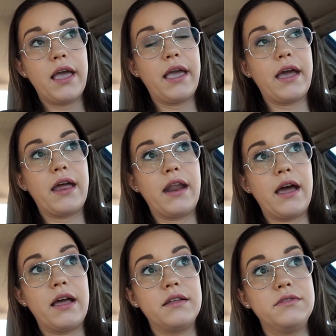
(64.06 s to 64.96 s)
and
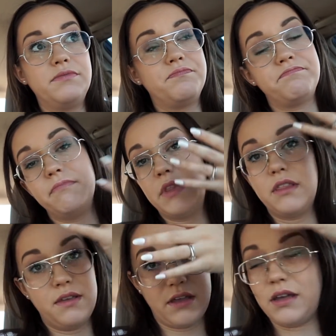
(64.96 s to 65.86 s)

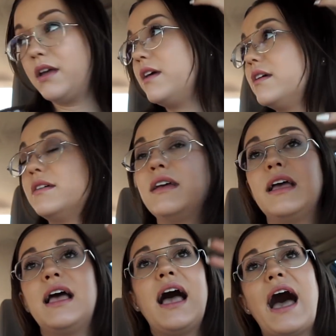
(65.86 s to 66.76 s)
I
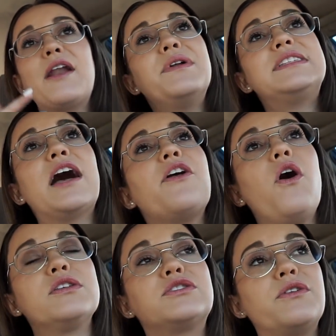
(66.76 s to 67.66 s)
don't want to tell the
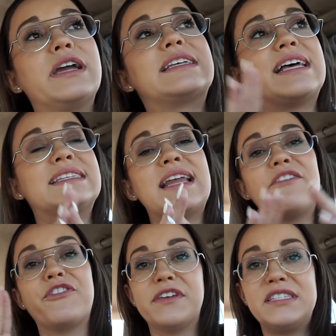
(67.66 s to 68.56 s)
whole story because that's
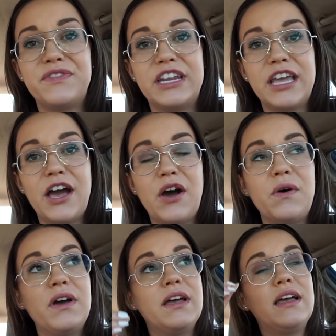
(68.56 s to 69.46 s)
not for this
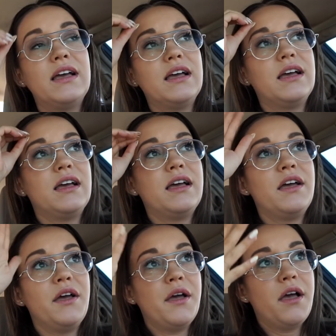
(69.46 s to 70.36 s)
video,
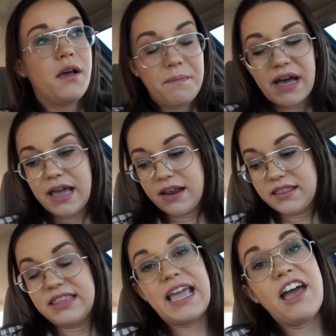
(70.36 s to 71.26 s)
but
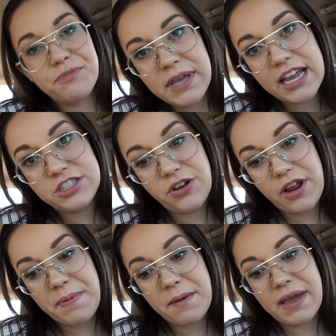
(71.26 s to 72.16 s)
the FBI showed
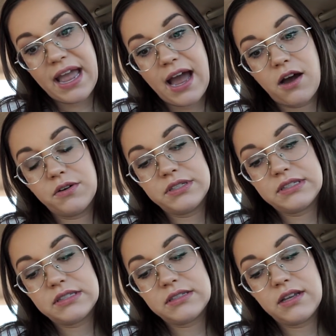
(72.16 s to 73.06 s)
up at my
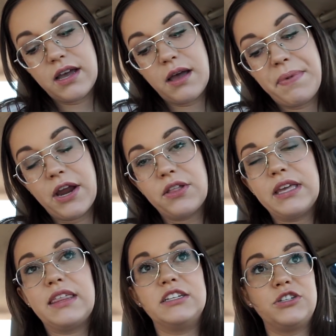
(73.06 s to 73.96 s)
house.
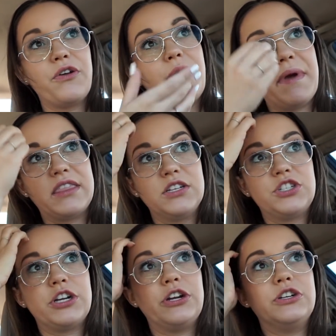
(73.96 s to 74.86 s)
Apparently they showed up at the
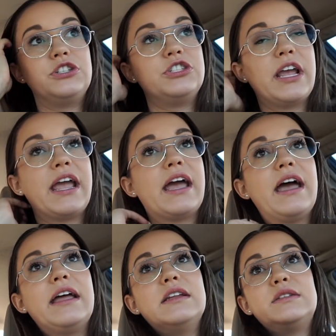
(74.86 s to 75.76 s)
church,
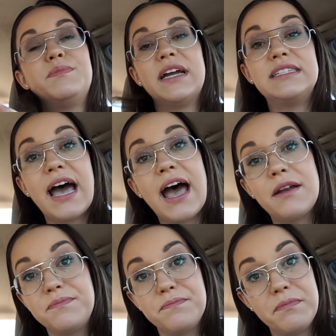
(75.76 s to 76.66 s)
and my
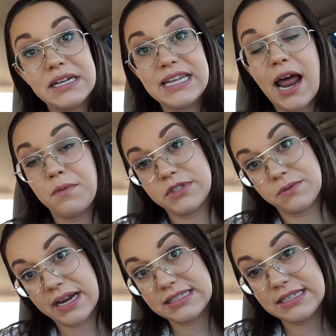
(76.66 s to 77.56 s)
dad was
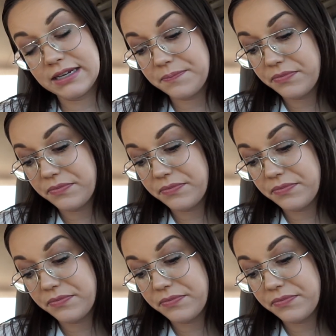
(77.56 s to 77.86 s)
arrested.